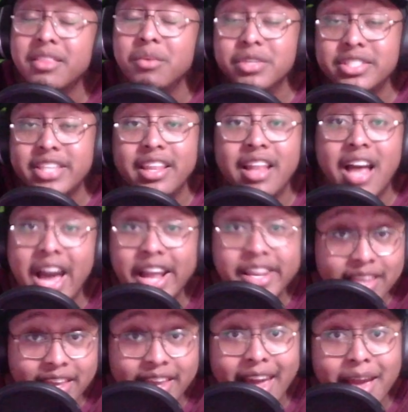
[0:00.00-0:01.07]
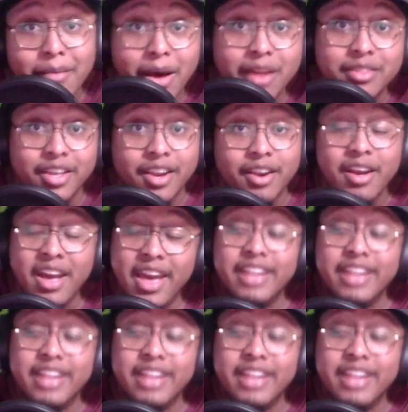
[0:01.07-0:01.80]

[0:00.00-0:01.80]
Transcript: that when Taylor Taylor Heinicke came out there,